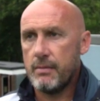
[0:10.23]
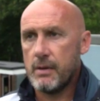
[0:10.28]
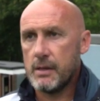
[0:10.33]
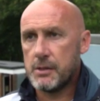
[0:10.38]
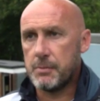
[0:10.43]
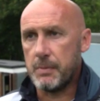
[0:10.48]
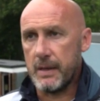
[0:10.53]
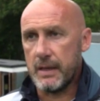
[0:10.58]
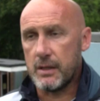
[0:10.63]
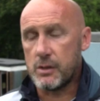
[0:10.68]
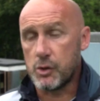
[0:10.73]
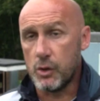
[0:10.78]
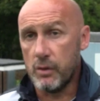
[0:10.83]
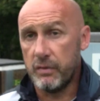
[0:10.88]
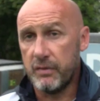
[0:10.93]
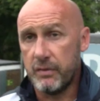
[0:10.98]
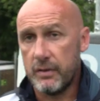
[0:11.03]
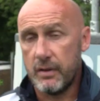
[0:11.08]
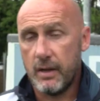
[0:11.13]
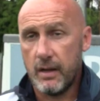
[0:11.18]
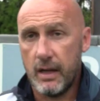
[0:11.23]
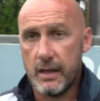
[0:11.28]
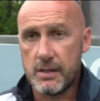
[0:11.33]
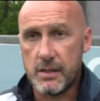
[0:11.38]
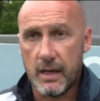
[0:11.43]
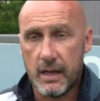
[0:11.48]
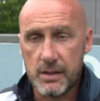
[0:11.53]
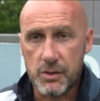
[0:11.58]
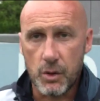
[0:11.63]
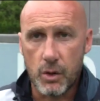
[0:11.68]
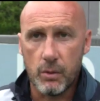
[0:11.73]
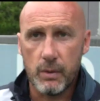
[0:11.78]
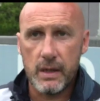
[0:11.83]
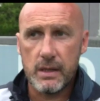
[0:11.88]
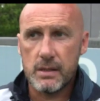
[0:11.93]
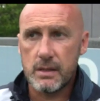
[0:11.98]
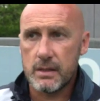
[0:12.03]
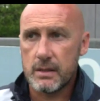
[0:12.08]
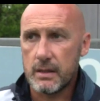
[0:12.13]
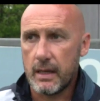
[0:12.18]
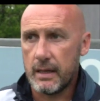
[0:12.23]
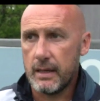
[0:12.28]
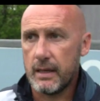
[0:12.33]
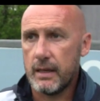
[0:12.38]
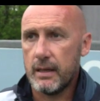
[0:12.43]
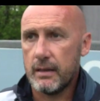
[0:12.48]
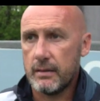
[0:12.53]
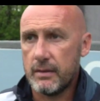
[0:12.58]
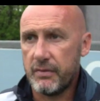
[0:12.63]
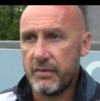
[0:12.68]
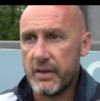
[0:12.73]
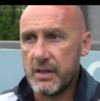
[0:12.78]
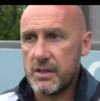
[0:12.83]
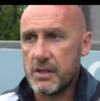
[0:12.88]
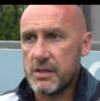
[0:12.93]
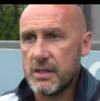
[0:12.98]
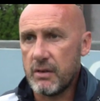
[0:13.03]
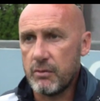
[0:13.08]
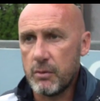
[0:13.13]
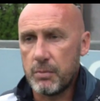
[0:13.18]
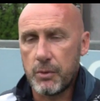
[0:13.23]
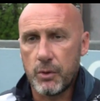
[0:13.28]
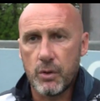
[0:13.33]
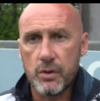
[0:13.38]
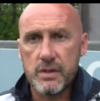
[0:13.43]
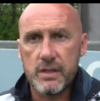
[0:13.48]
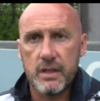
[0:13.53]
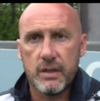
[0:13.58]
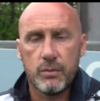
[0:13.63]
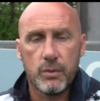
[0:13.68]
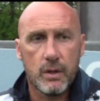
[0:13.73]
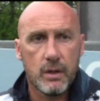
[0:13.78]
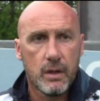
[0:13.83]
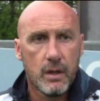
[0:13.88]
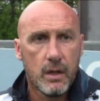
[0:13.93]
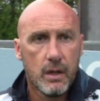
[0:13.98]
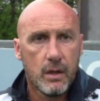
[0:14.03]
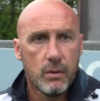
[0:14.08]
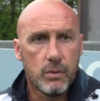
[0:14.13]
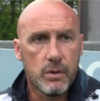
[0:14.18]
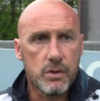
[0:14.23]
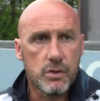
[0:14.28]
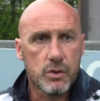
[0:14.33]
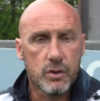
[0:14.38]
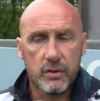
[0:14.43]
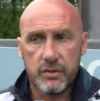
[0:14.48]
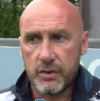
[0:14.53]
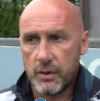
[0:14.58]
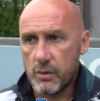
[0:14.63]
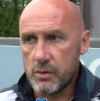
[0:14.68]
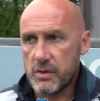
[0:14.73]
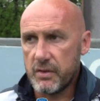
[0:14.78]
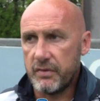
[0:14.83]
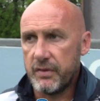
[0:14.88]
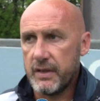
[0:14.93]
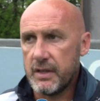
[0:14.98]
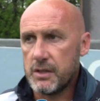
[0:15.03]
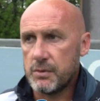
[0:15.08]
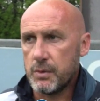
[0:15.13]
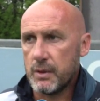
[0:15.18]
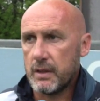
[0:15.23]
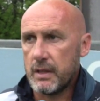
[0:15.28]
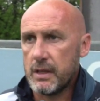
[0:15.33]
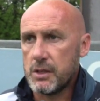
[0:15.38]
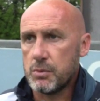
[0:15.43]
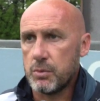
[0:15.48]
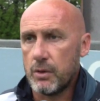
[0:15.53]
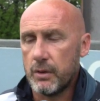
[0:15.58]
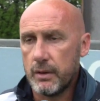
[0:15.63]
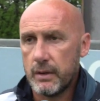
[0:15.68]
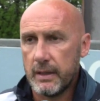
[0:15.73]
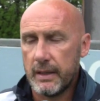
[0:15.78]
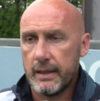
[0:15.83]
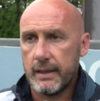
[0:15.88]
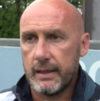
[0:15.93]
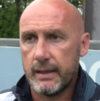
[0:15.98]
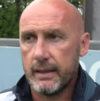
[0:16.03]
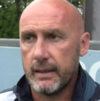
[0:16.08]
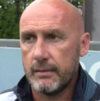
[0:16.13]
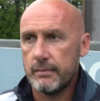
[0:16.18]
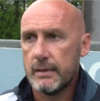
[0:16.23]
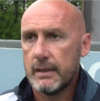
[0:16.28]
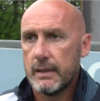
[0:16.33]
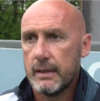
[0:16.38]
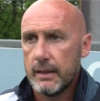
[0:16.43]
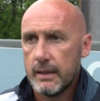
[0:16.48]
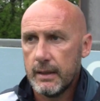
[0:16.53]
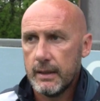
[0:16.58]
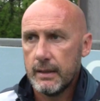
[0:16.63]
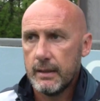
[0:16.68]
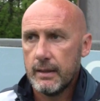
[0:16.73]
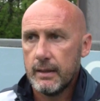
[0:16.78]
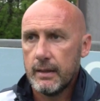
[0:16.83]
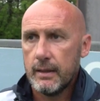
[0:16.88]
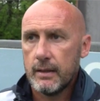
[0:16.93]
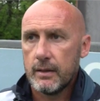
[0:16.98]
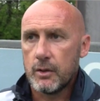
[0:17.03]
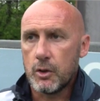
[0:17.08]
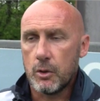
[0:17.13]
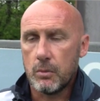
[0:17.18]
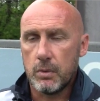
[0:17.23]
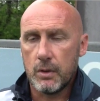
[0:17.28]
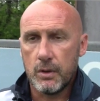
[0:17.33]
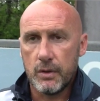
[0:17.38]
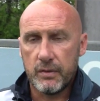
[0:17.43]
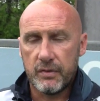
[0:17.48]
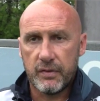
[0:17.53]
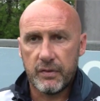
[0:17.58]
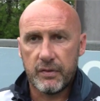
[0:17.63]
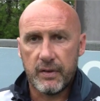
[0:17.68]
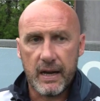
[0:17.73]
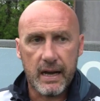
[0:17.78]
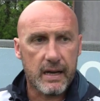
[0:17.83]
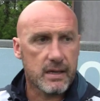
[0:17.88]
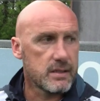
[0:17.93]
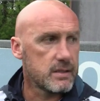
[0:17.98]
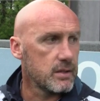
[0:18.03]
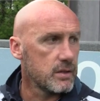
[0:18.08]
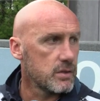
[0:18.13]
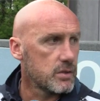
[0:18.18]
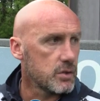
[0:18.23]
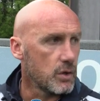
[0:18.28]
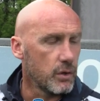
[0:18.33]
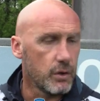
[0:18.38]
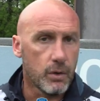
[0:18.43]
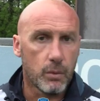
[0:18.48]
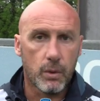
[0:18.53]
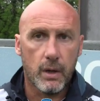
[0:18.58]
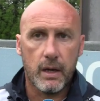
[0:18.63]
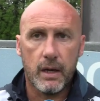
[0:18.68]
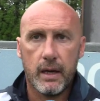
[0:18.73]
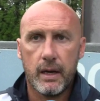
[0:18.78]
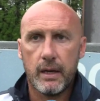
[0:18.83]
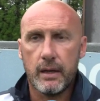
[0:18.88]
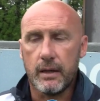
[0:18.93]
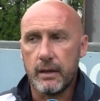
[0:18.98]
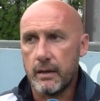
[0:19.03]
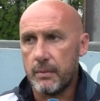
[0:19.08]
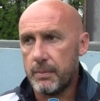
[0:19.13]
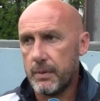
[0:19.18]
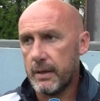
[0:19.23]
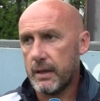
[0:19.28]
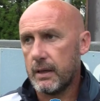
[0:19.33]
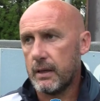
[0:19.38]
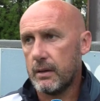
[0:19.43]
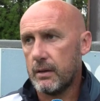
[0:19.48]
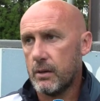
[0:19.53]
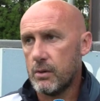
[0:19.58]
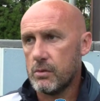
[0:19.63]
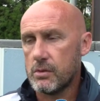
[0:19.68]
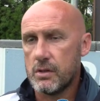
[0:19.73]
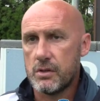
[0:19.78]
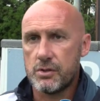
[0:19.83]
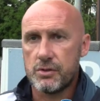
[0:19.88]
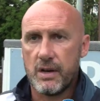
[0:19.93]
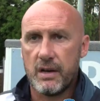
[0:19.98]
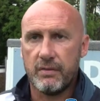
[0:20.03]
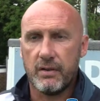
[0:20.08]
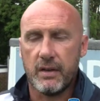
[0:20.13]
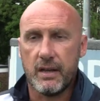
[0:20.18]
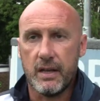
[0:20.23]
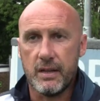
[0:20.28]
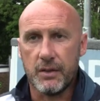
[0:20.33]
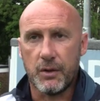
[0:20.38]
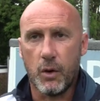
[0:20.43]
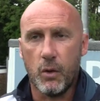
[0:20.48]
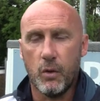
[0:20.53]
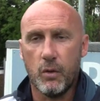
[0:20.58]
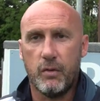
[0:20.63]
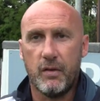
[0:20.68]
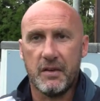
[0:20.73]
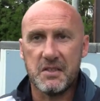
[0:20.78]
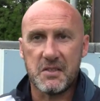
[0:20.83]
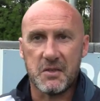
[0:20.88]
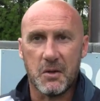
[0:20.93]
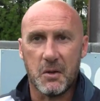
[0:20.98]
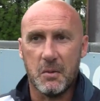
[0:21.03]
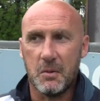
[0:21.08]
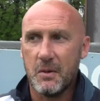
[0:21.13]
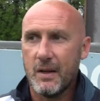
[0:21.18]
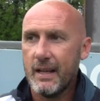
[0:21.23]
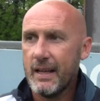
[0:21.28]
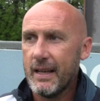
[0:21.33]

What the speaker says: It's been tough, as always. The fixtures that were brought in were tough, you know, to finish with this one. A couple of accidents on the way and a big loads of traffic in Dover, so